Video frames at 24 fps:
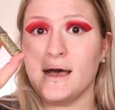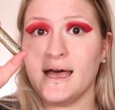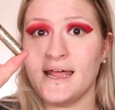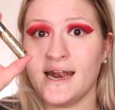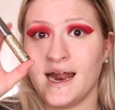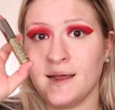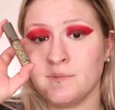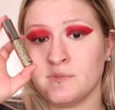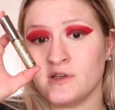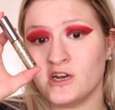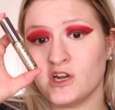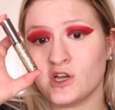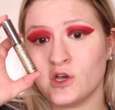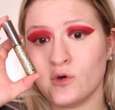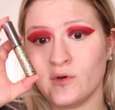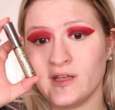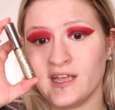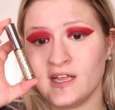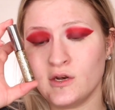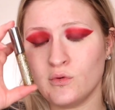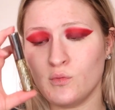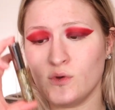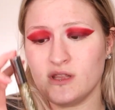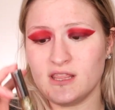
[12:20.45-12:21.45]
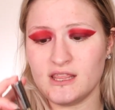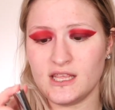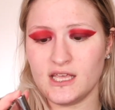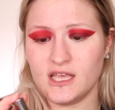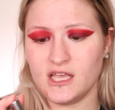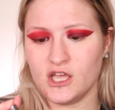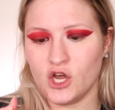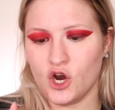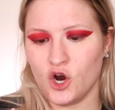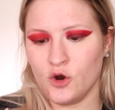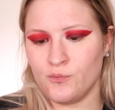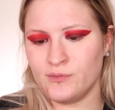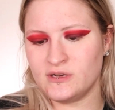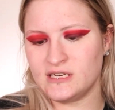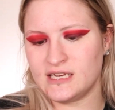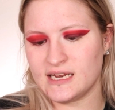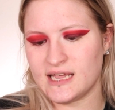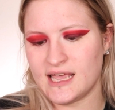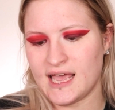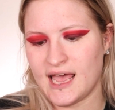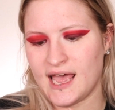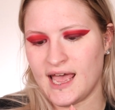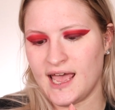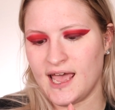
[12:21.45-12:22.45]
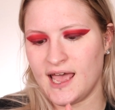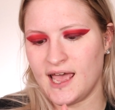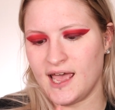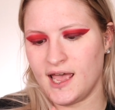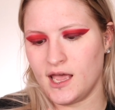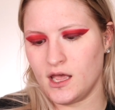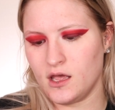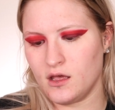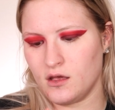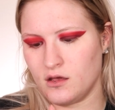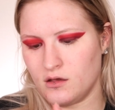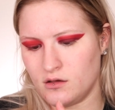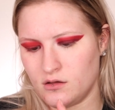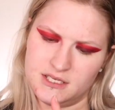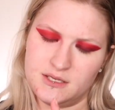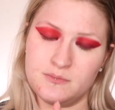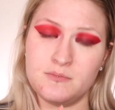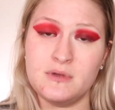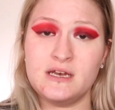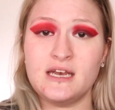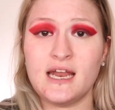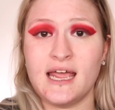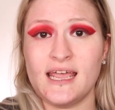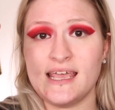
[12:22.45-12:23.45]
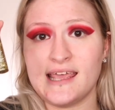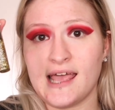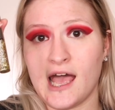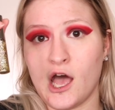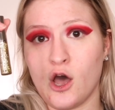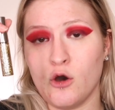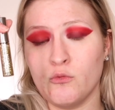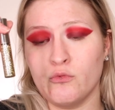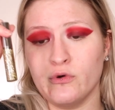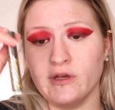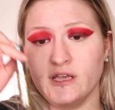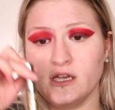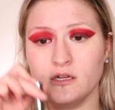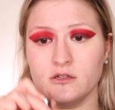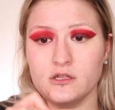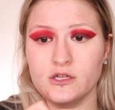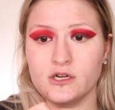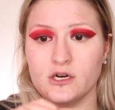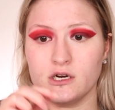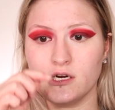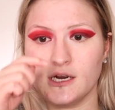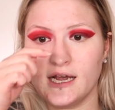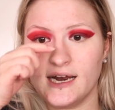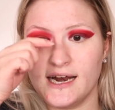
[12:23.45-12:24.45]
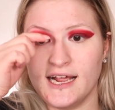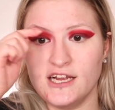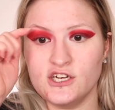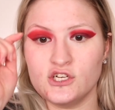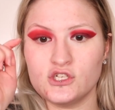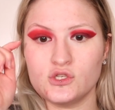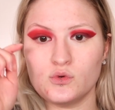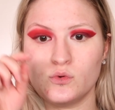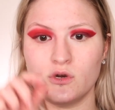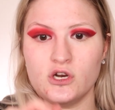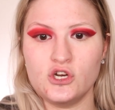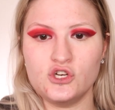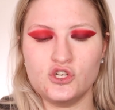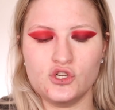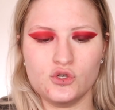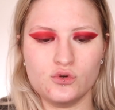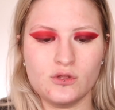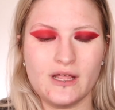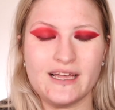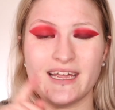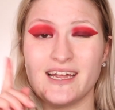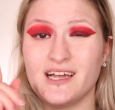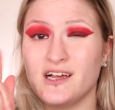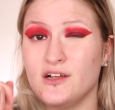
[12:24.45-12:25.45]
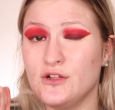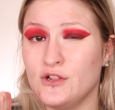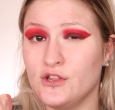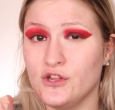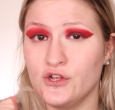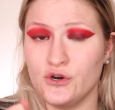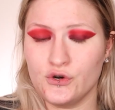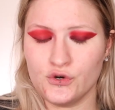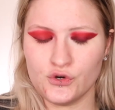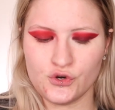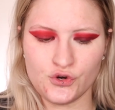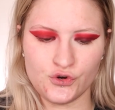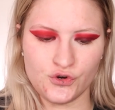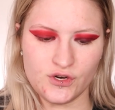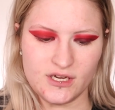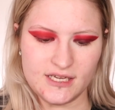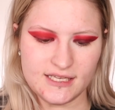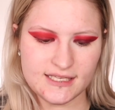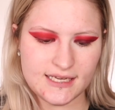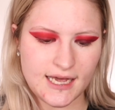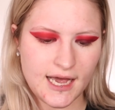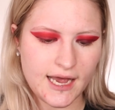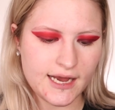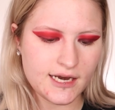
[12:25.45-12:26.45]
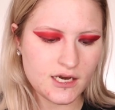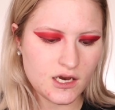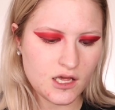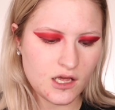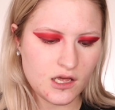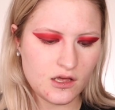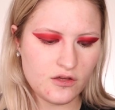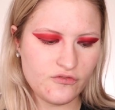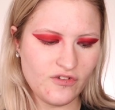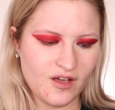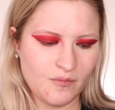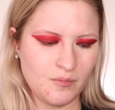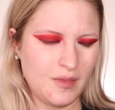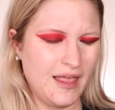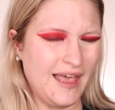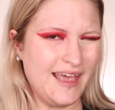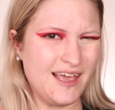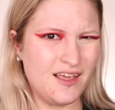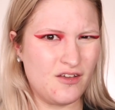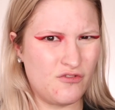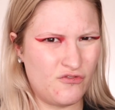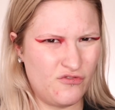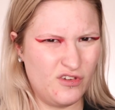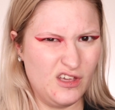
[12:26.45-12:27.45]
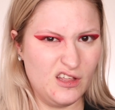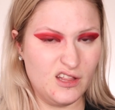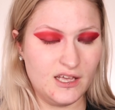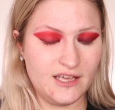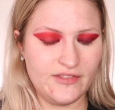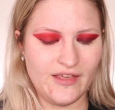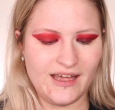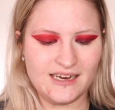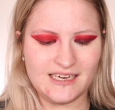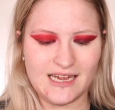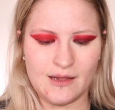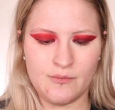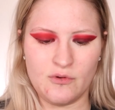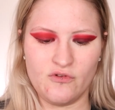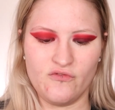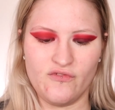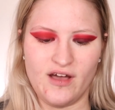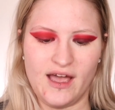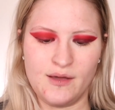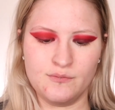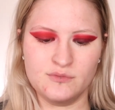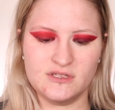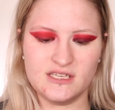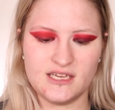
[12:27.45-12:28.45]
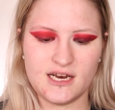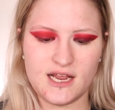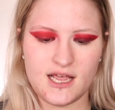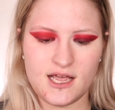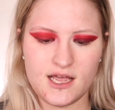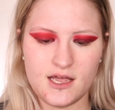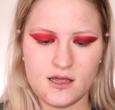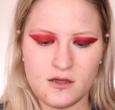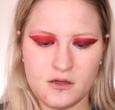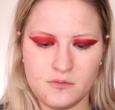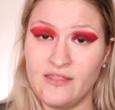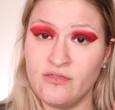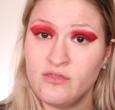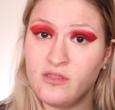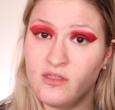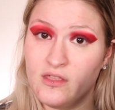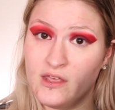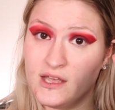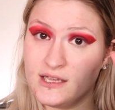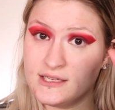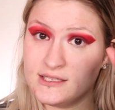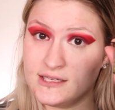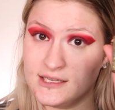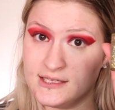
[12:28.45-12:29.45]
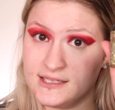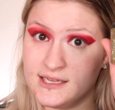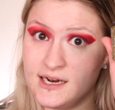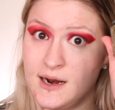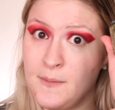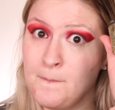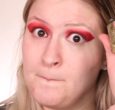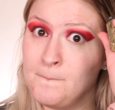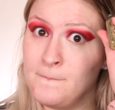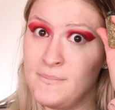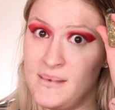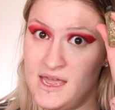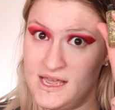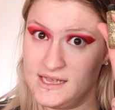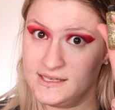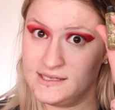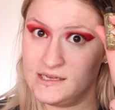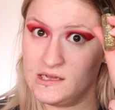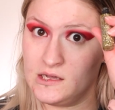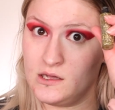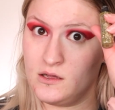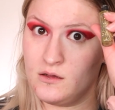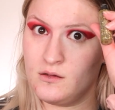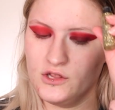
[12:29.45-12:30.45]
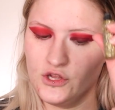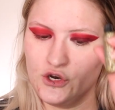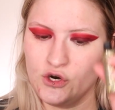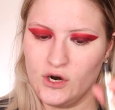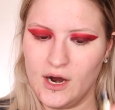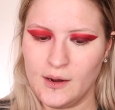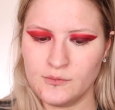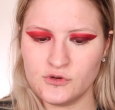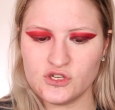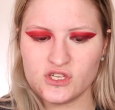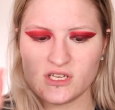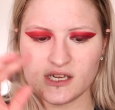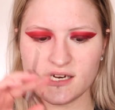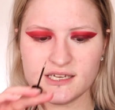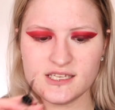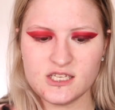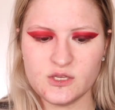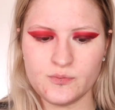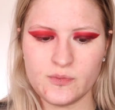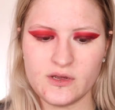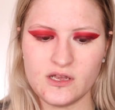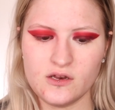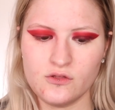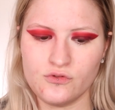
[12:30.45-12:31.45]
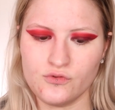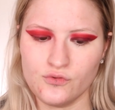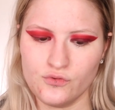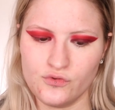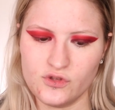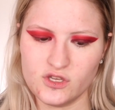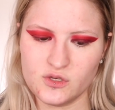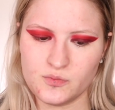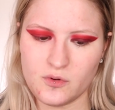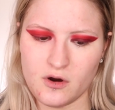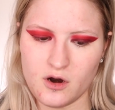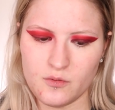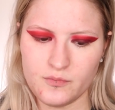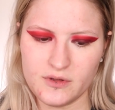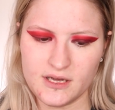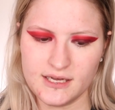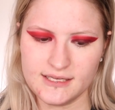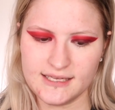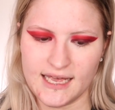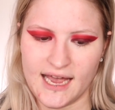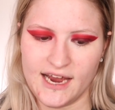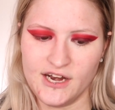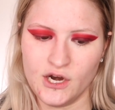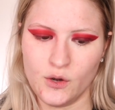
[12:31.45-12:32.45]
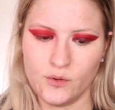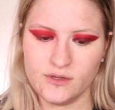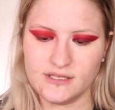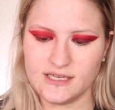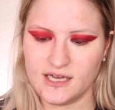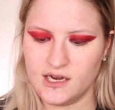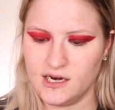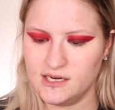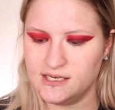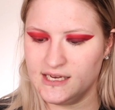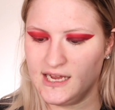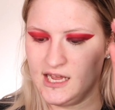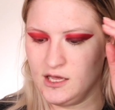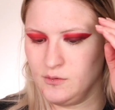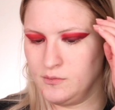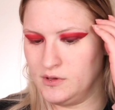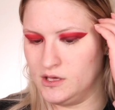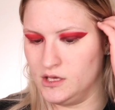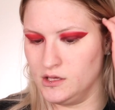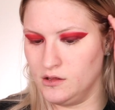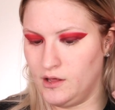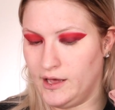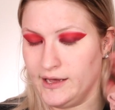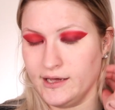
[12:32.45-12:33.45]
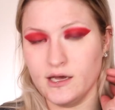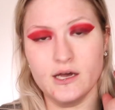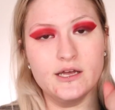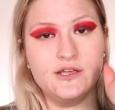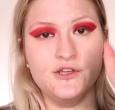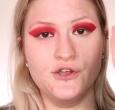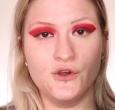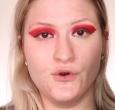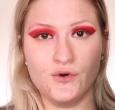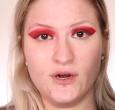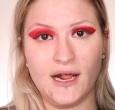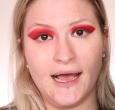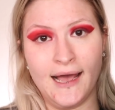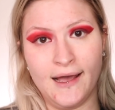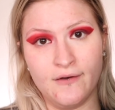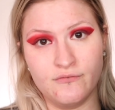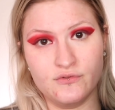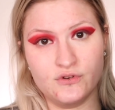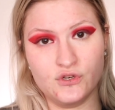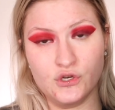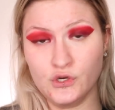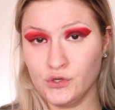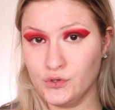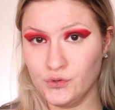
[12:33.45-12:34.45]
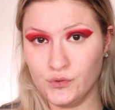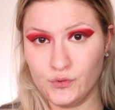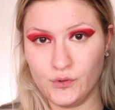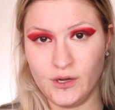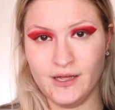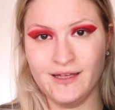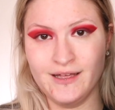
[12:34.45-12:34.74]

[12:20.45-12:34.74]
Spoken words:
But I'm gonna go in with the Urban Decay Midnight Cowboy Glitter, and I just wanna do like a glitter crease kind of. I'm like feeling that type of vibe today. And this is an amazing glitter. I'm just gonna speed through this part because I know it's gonna take me like a year and a half to